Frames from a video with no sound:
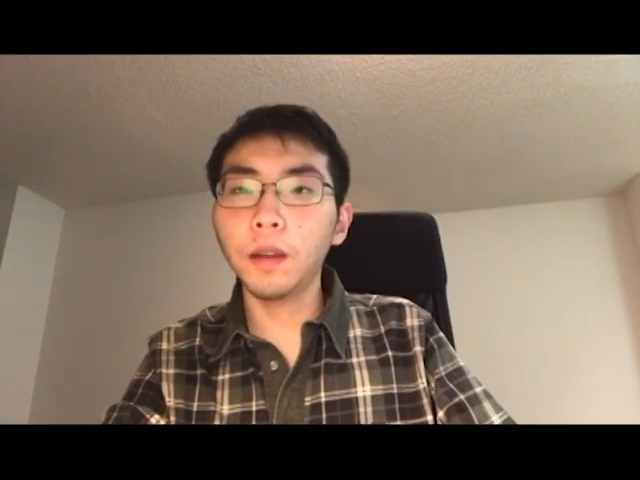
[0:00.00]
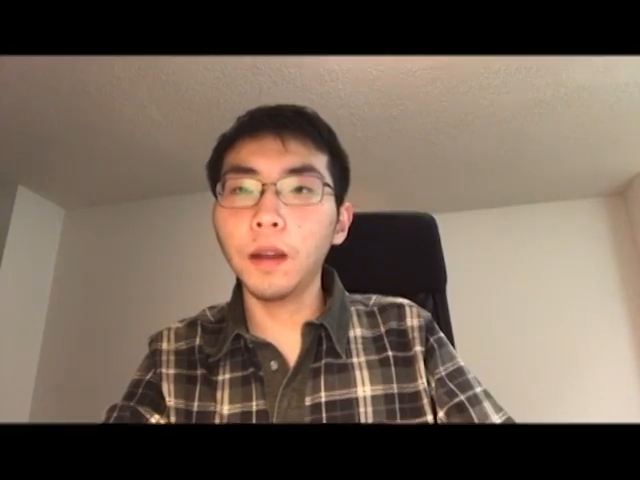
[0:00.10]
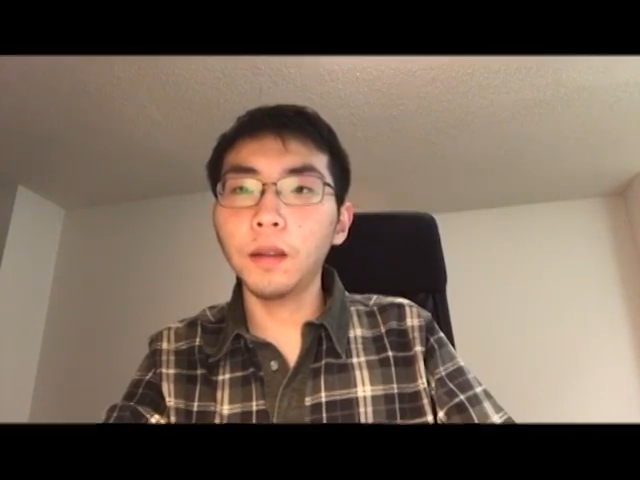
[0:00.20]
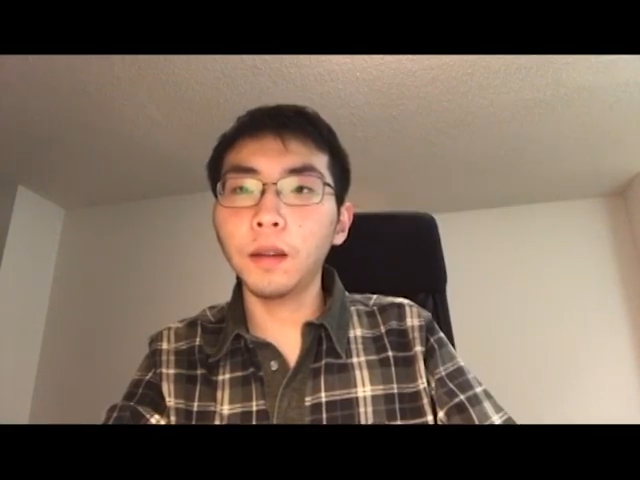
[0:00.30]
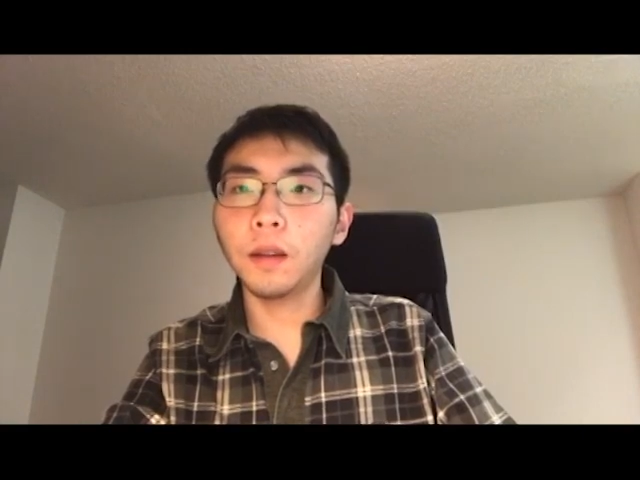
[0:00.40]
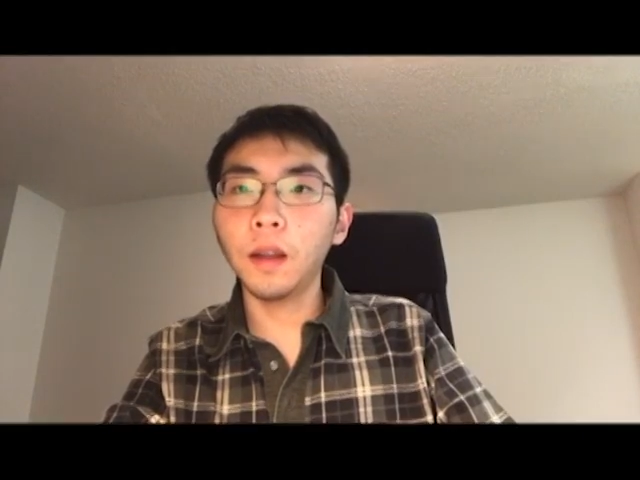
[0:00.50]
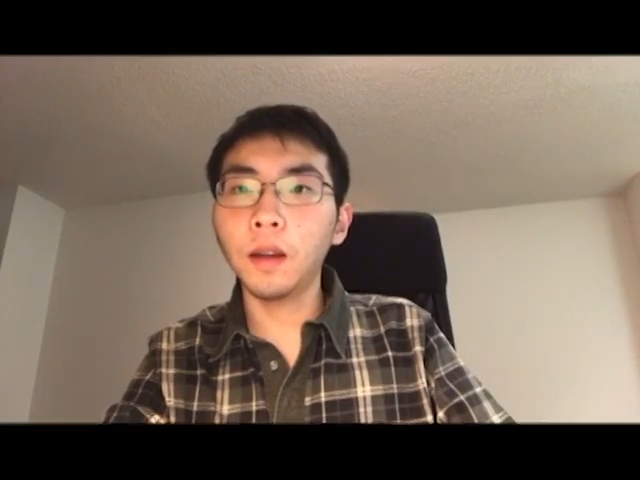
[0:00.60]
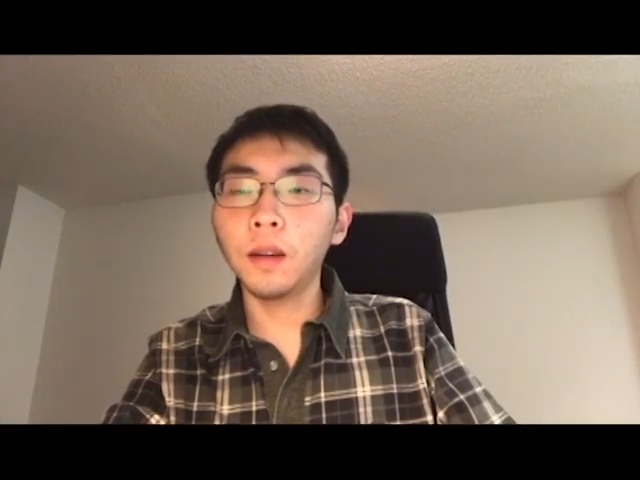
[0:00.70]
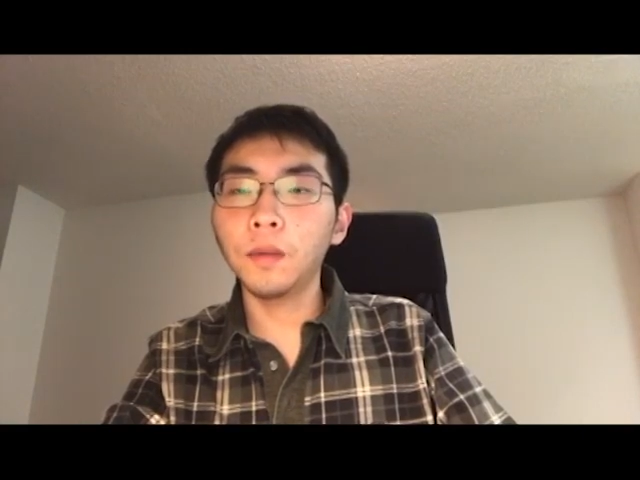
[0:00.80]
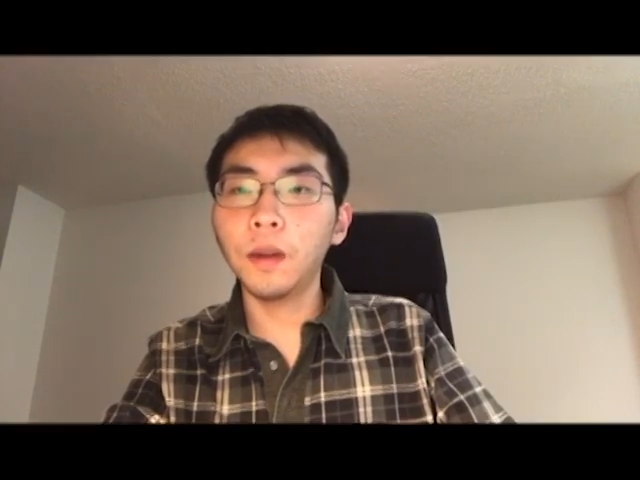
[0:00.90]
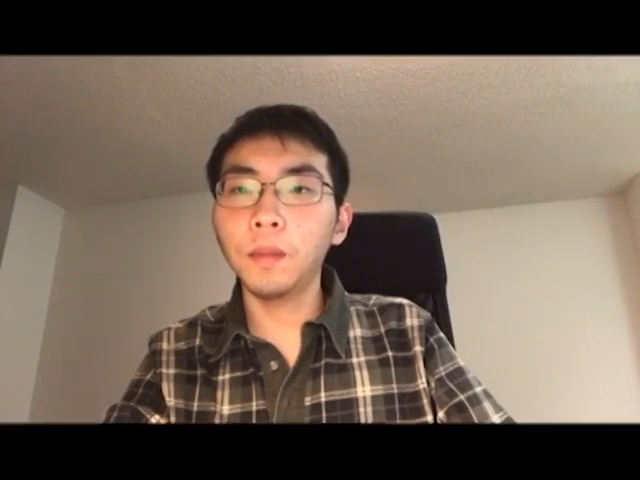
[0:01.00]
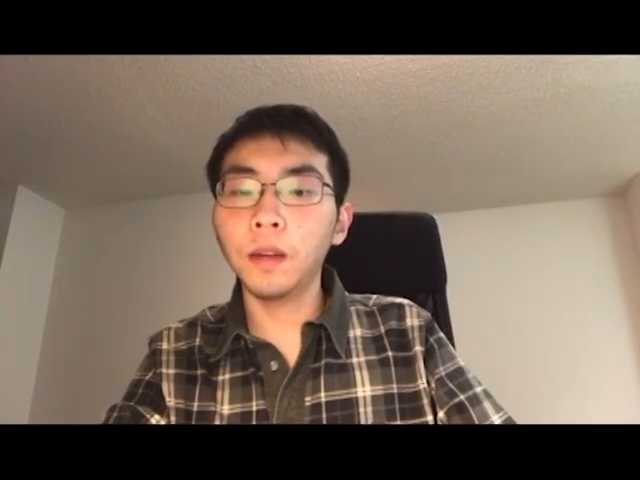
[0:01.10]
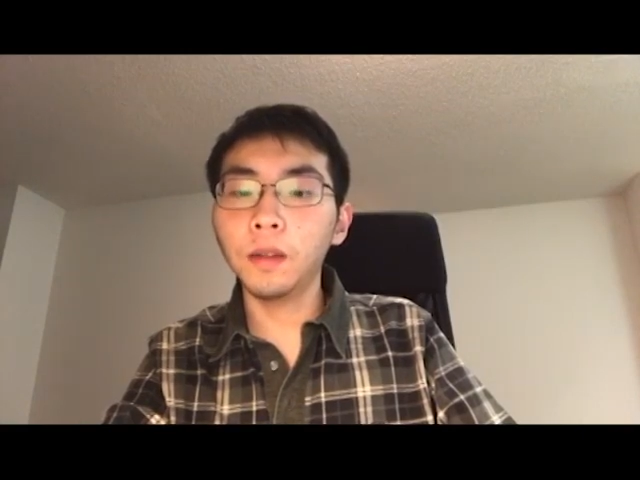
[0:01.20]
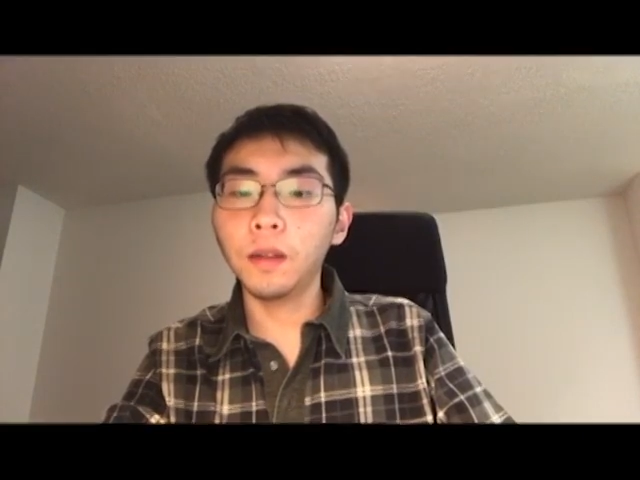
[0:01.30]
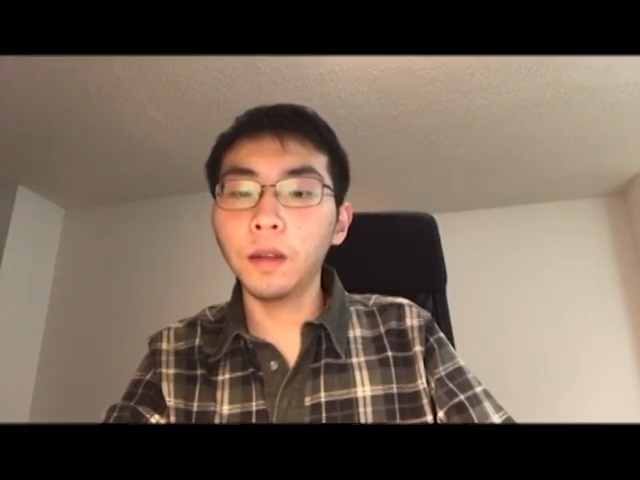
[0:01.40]
and the other one
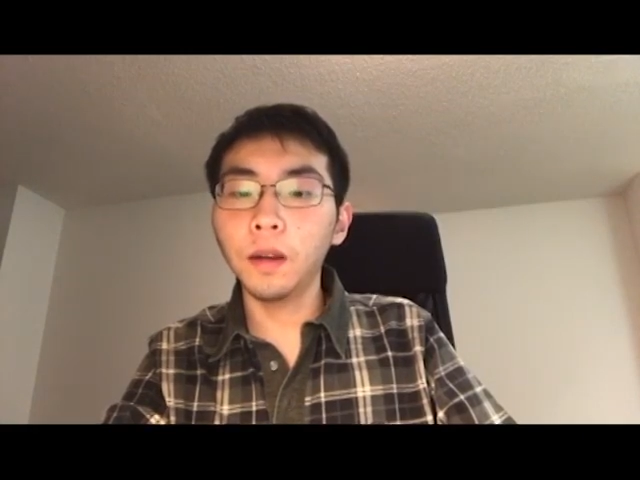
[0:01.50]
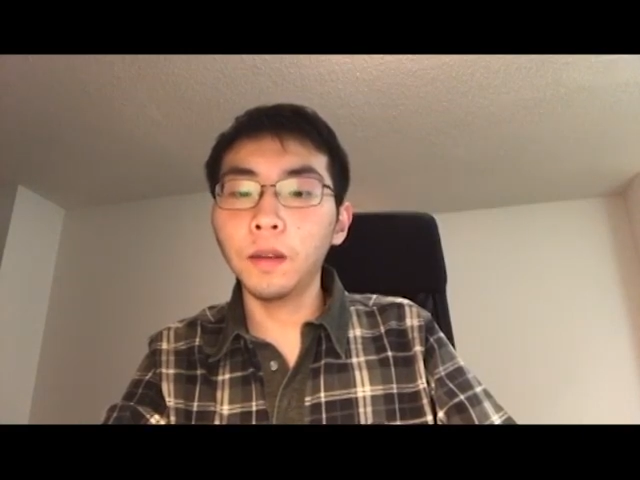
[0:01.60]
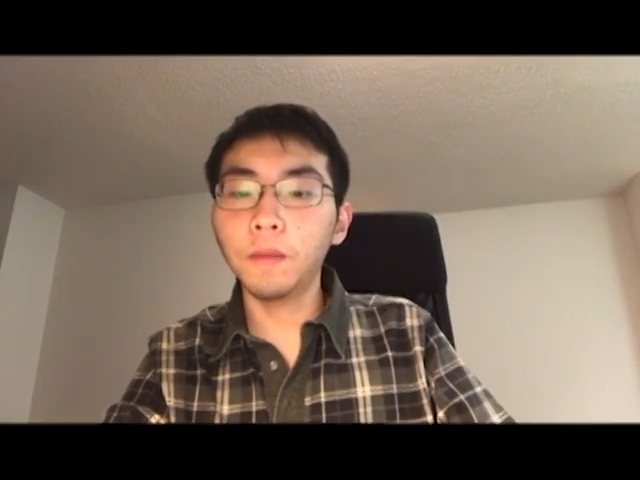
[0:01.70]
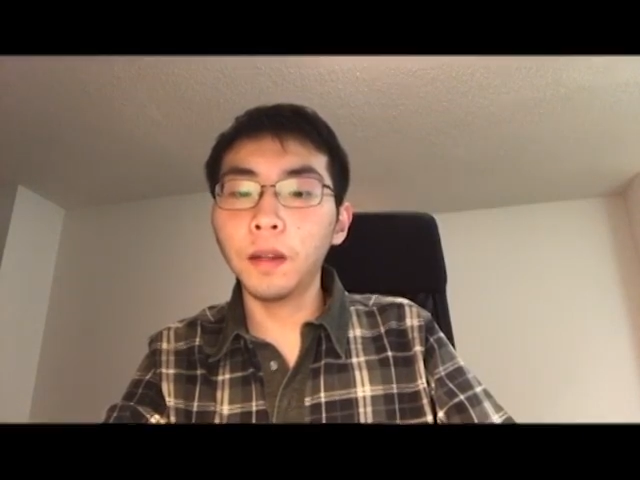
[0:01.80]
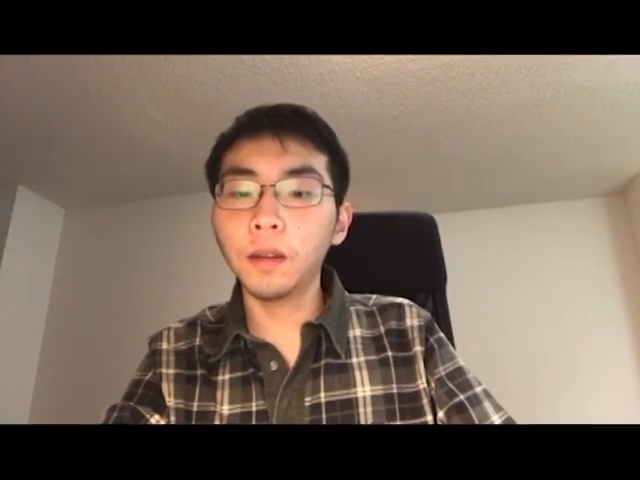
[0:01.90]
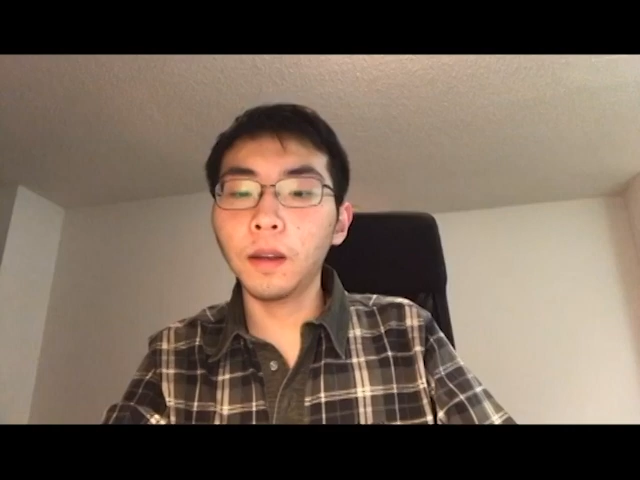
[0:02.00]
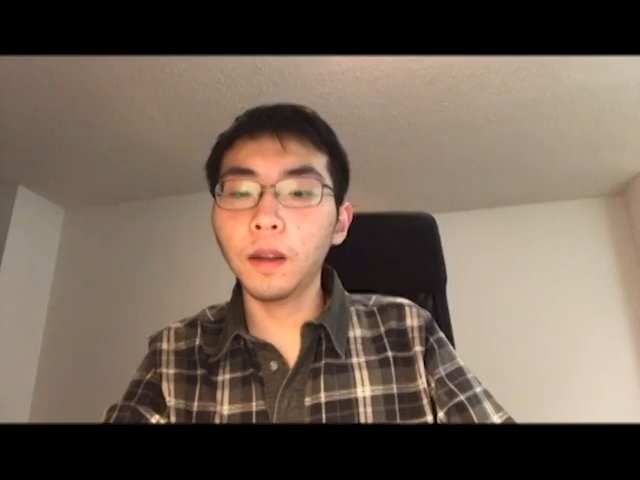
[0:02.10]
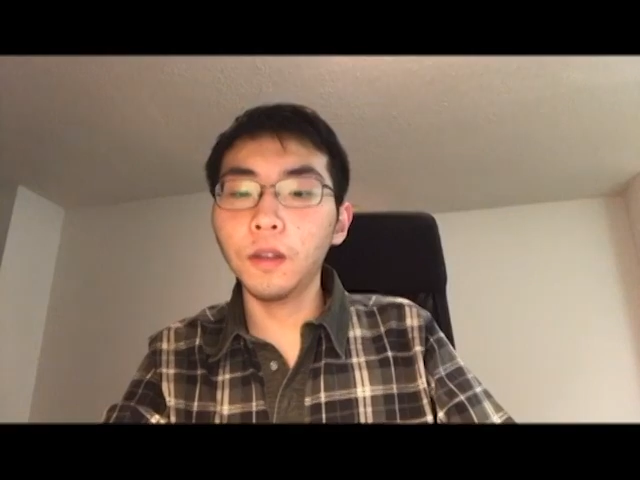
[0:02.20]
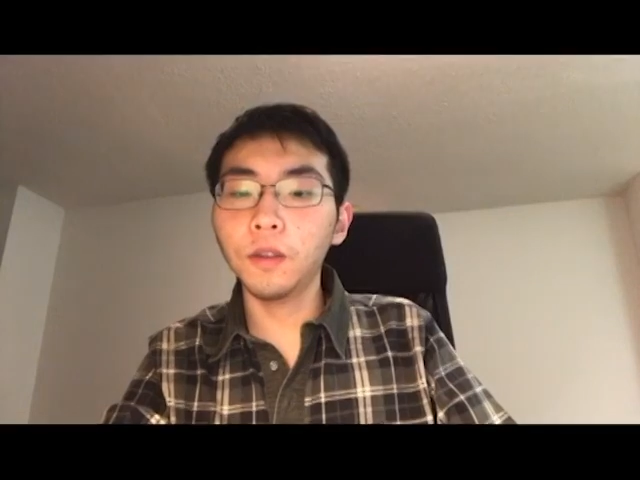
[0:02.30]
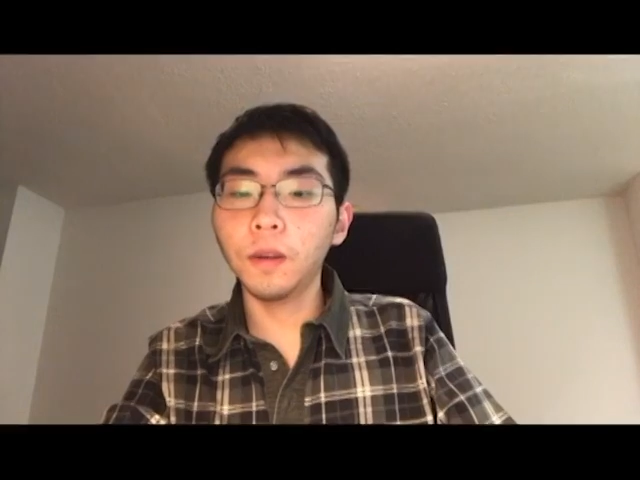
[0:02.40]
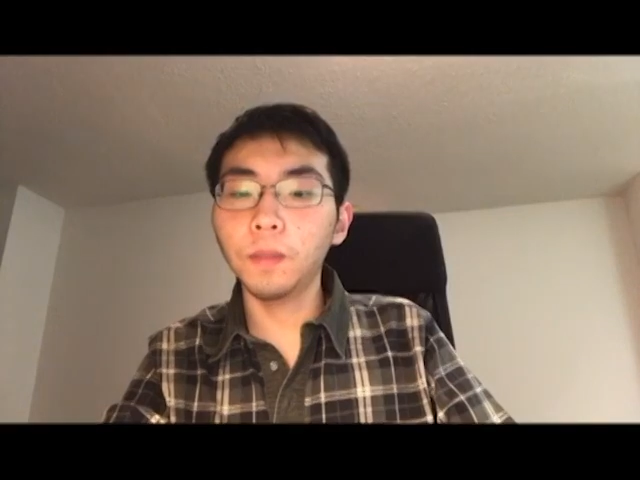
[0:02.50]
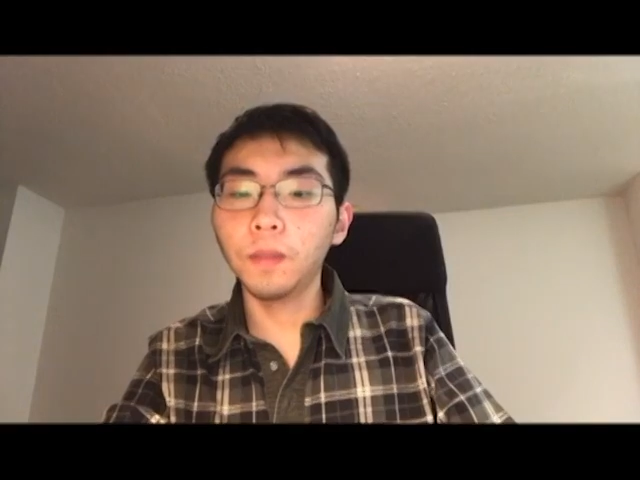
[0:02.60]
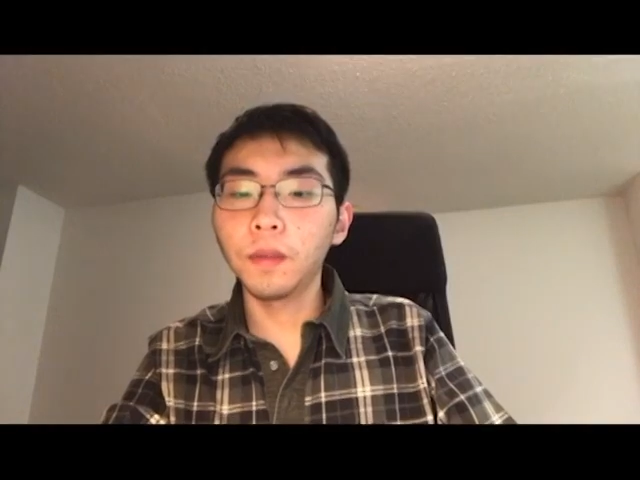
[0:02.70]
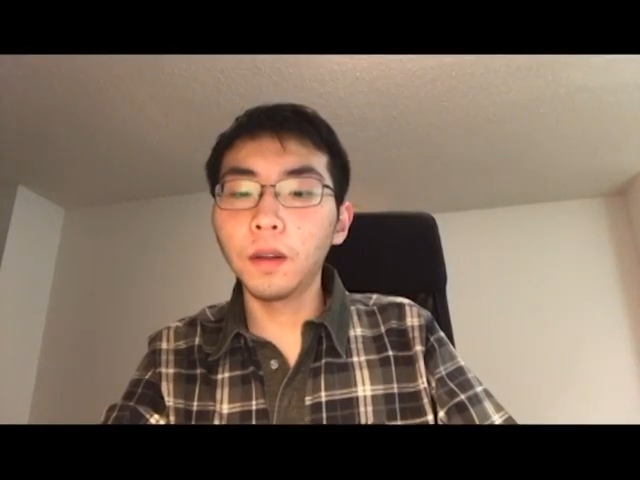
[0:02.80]
is the investigation